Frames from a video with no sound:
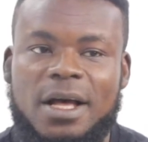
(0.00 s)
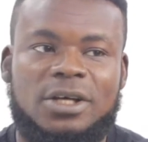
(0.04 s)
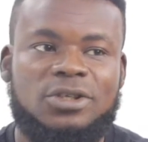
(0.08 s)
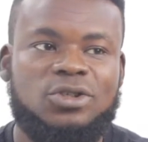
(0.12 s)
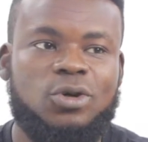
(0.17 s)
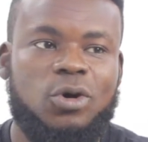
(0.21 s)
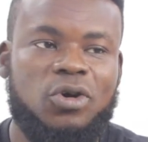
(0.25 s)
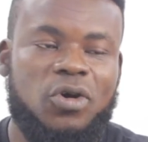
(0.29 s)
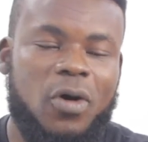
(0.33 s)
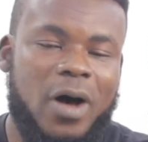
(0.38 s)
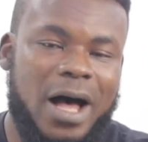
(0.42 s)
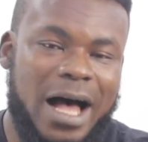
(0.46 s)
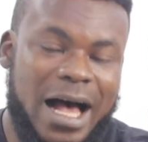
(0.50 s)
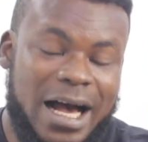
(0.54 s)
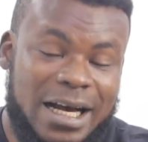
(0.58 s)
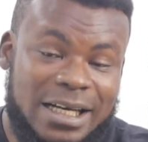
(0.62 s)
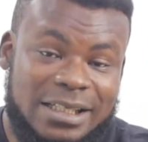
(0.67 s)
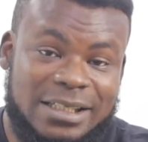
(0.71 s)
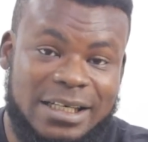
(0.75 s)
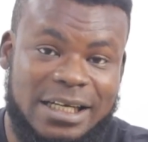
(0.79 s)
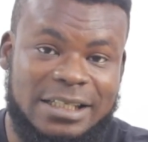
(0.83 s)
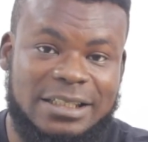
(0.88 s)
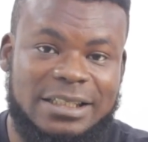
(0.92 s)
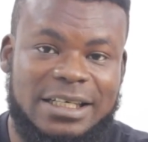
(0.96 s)
So your
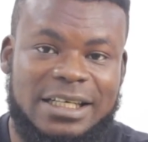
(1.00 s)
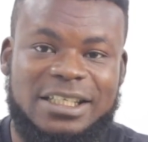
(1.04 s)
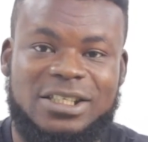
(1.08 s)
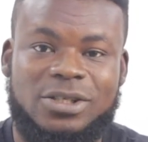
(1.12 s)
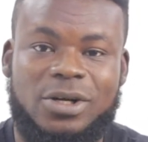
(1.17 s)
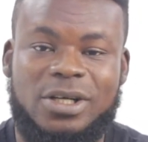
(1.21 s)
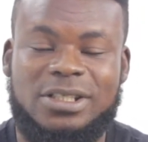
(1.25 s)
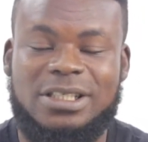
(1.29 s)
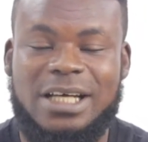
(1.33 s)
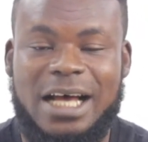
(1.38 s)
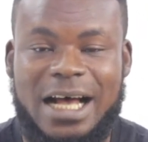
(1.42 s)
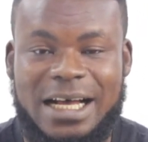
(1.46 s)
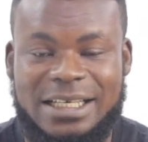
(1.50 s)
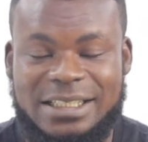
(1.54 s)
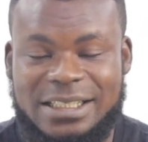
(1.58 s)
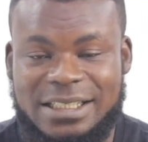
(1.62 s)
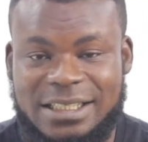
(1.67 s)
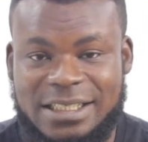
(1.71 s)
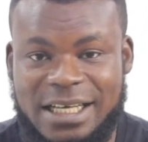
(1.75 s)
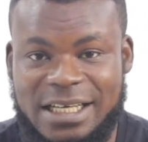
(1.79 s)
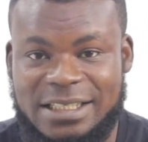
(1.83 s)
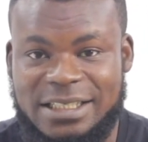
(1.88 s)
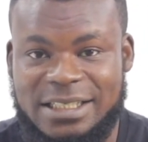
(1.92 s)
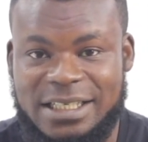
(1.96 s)
accent is not
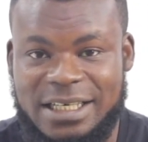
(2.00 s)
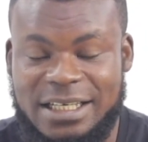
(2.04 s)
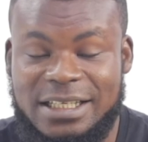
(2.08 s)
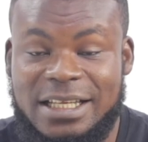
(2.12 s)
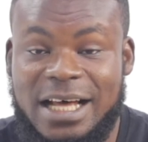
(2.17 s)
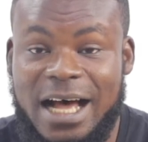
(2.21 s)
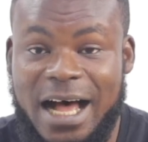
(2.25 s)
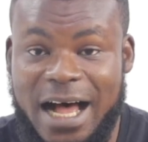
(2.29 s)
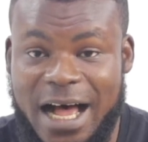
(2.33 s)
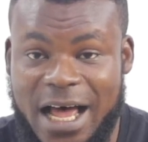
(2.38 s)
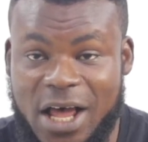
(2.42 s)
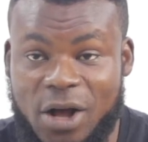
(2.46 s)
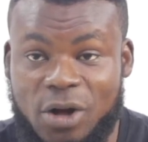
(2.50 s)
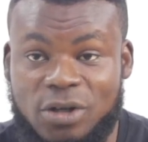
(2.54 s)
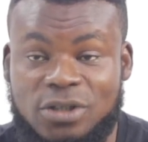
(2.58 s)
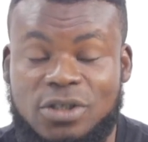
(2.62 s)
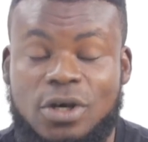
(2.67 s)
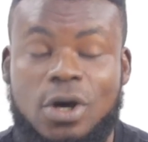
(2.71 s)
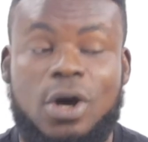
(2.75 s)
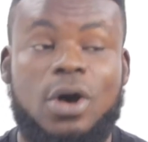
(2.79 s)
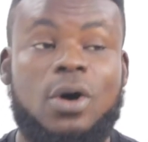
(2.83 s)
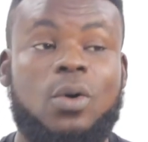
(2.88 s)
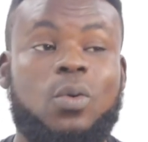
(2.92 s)
assessed in the IELTS.